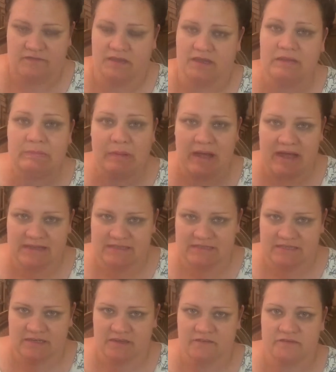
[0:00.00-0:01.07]
think
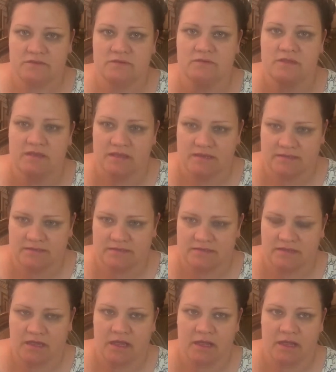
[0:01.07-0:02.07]
positive, do this,